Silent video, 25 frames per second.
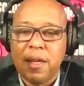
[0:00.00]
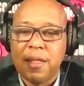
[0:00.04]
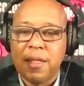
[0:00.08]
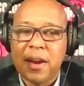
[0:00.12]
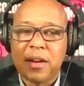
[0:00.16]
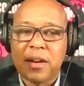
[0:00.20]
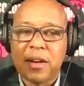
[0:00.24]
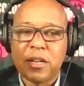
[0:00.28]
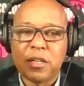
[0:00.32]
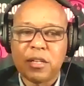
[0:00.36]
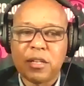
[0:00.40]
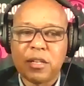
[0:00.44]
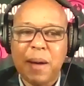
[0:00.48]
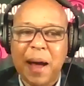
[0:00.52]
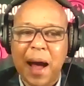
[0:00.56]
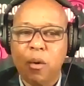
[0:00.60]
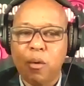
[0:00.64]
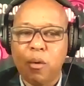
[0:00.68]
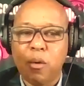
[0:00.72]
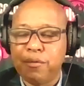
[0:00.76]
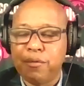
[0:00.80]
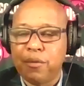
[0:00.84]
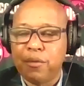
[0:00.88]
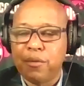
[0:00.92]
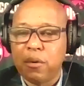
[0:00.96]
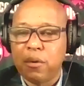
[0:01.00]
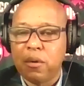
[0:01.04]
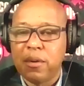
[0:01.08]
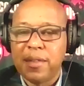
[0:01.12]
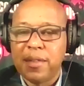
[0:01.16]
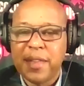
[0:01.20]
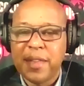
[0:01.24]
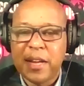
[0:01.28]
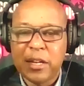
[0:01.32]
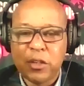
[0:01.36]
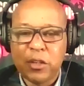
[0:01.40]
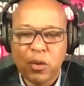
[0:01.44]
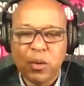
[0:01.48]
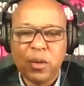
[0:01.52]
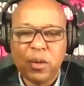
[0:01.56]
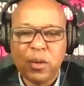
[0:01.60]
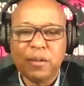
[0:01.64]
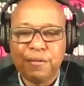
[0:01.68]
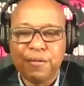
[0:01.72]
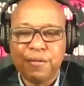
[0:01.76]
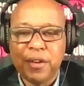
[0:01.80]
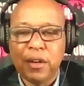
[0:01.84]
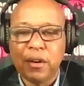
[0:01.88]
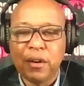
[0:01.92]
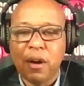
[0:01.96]
that is powerful that you
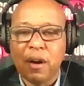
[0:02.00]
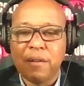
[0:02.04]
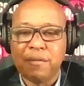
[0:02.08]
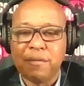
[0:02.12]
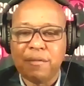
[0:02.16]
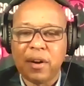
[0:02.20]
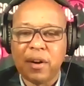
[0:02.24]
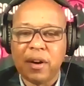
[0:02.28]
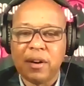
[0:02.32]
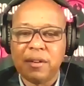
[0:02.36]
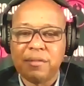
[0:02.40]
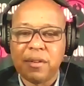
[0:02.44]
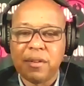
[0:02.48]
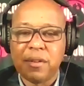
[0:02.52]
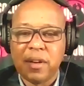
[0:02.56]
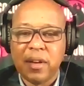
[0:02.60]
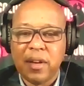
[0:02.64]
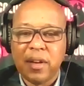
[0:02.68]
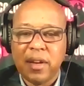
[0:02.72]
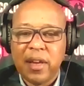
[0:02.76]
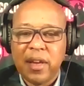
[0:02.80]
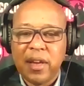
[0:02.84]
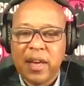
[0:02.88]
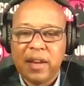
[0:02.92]
can feed off of.